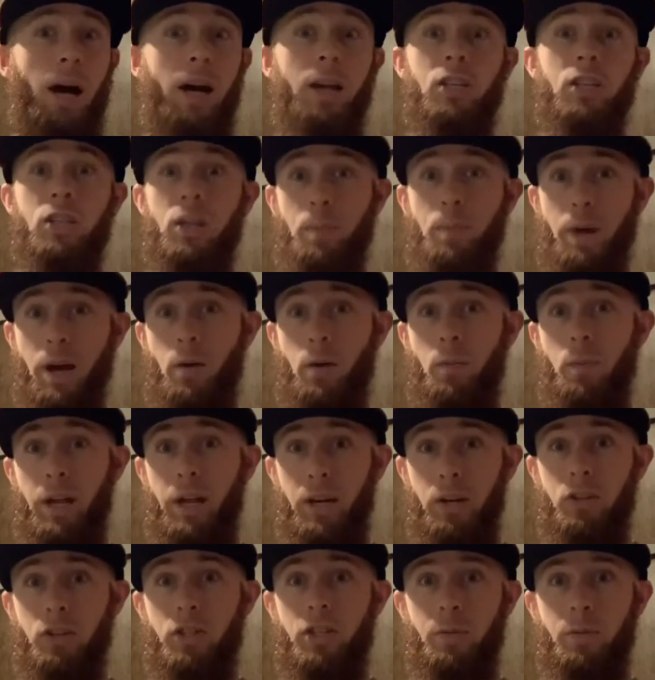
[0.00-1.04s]
somehow
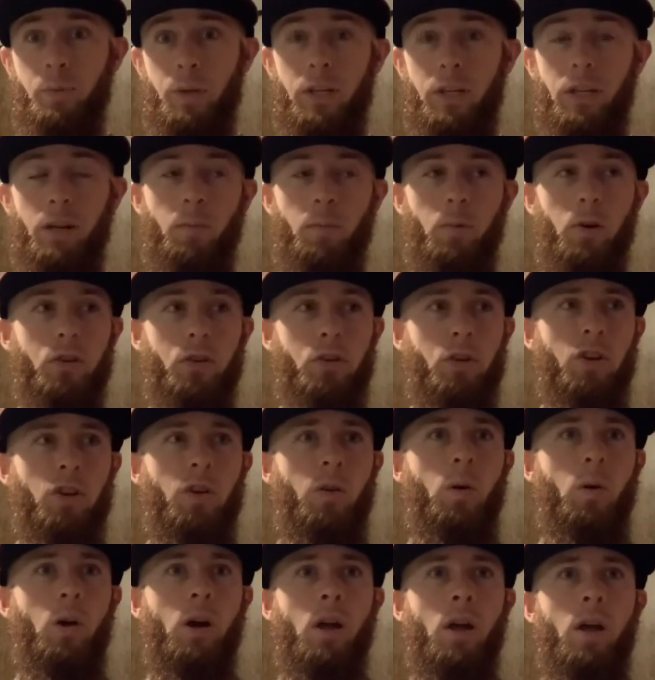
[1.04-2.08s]
managed to be number
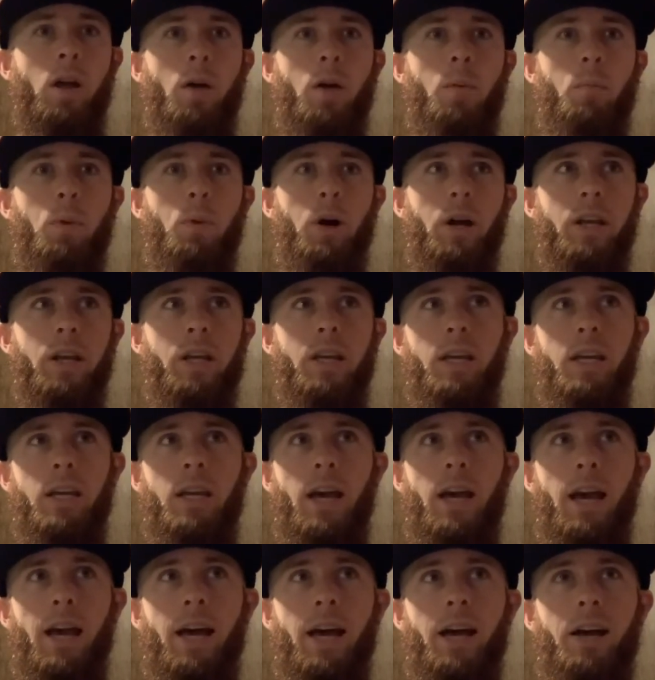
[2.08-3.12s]
2, but he
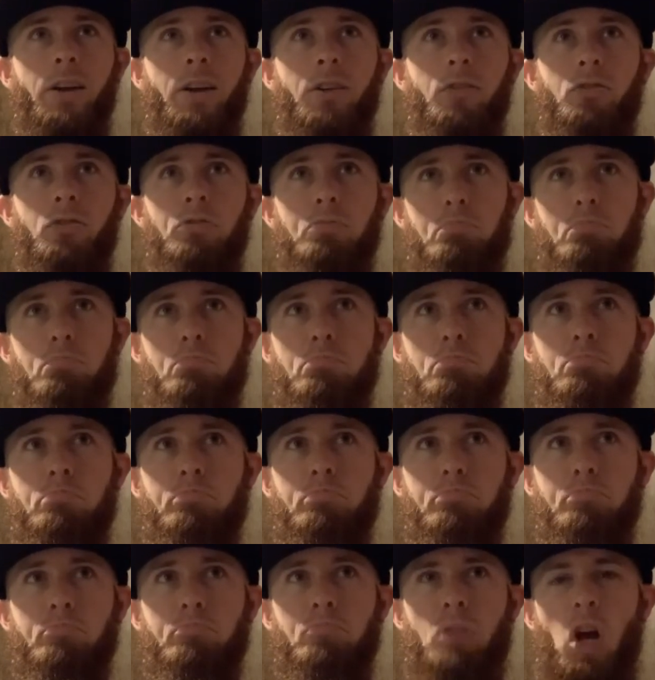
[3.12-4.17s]
has
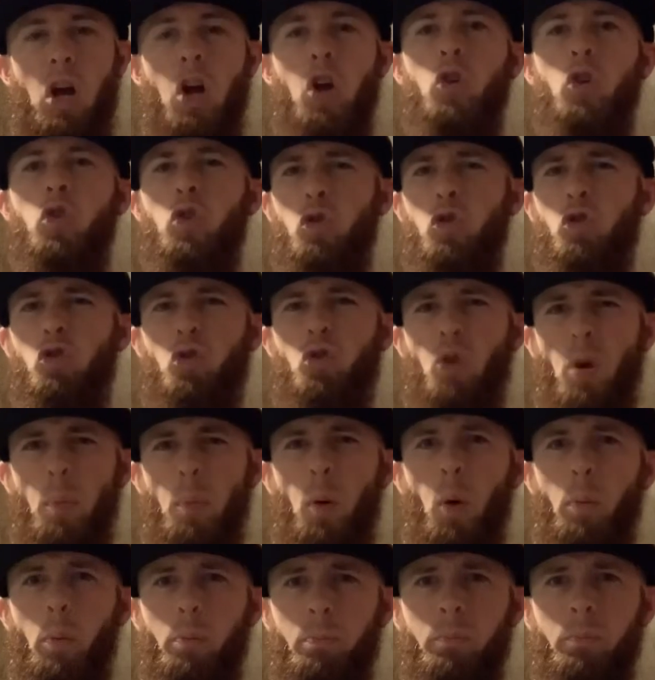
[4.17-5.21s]

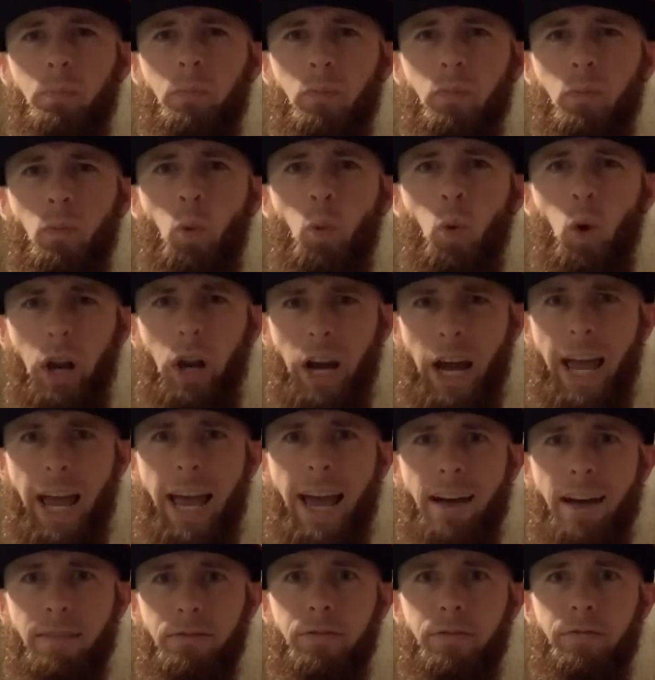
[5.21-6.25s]
triple what I
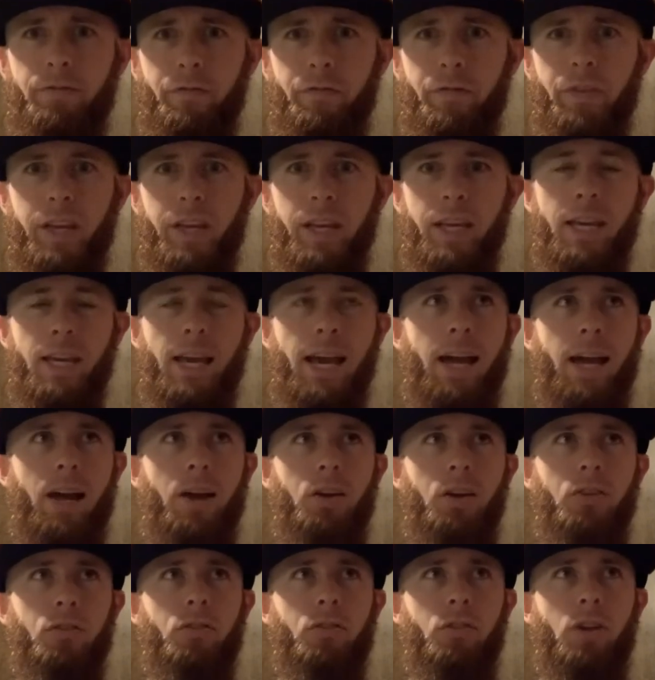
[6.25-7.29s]
have. He
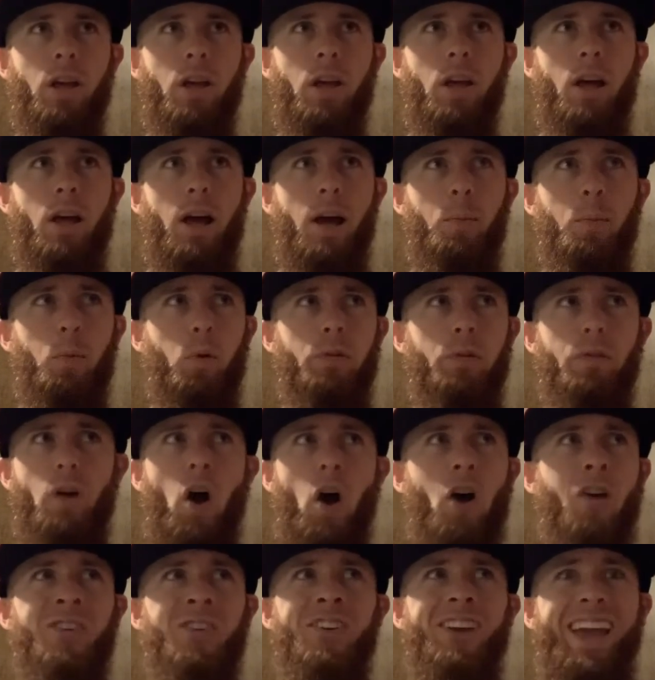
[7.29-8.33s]
has, I believe,
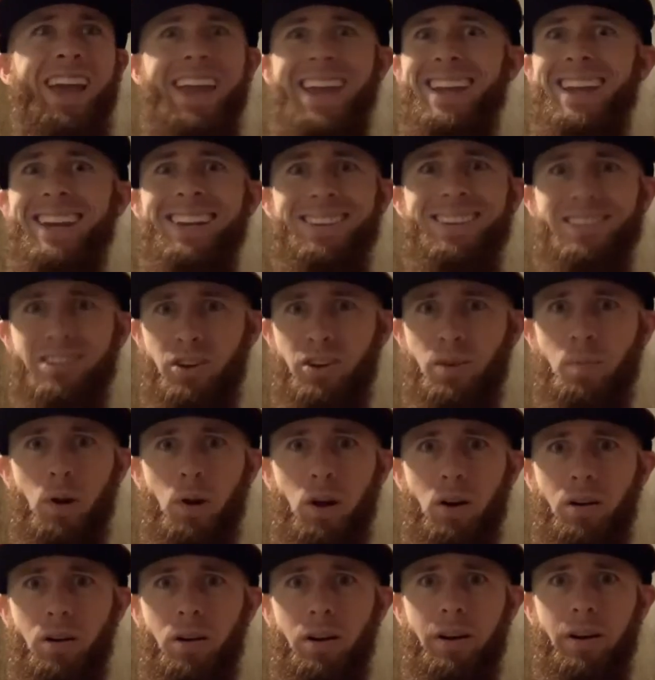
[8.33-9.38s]
180 some
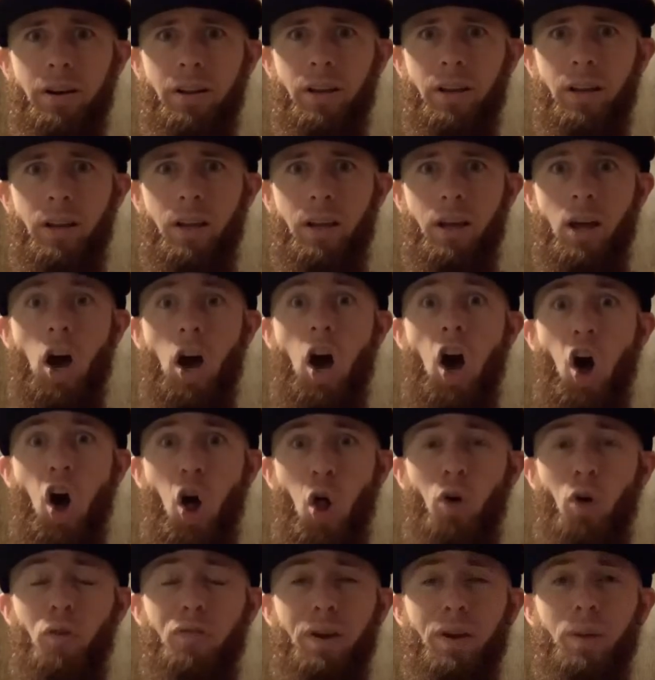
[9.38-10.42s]
odd
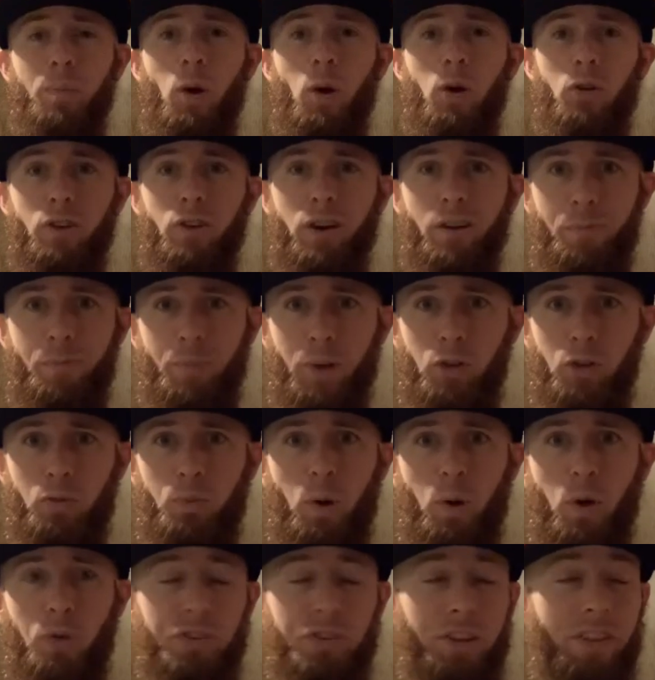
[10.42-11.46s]
Hall of Fame autographed
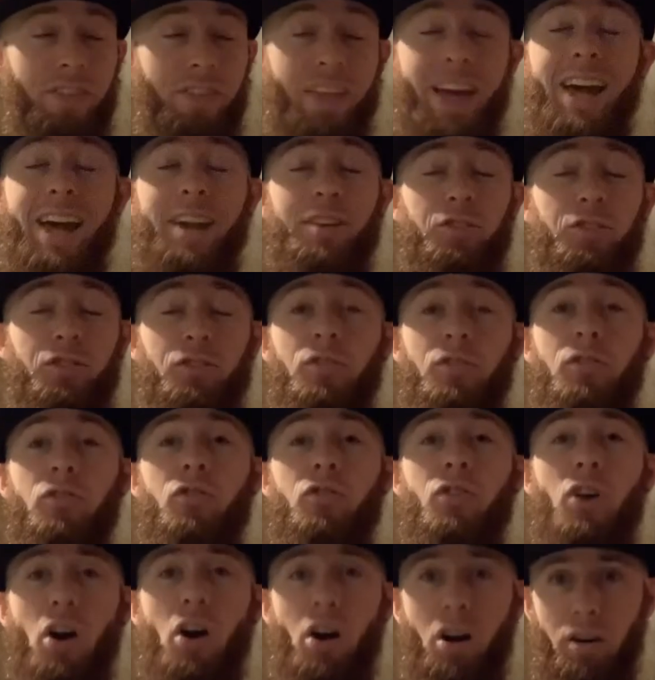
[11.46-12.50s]
baseballs, and that is
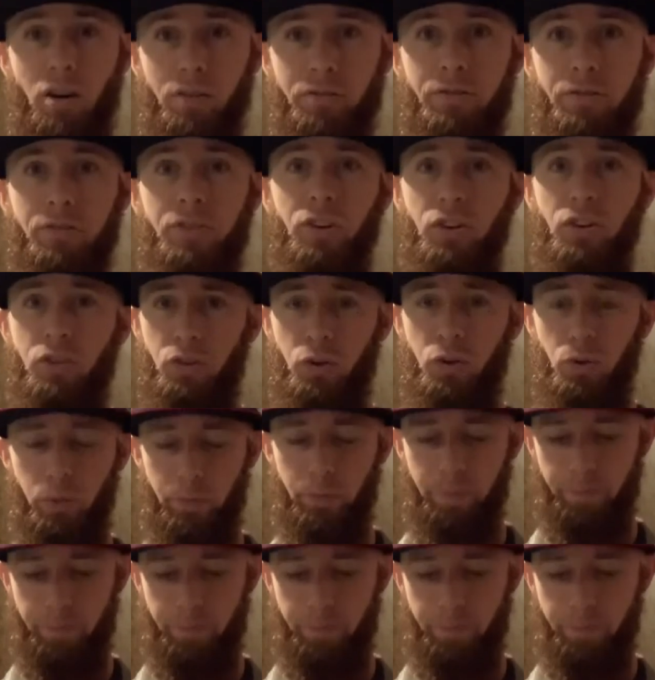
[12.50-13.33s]
tough to do.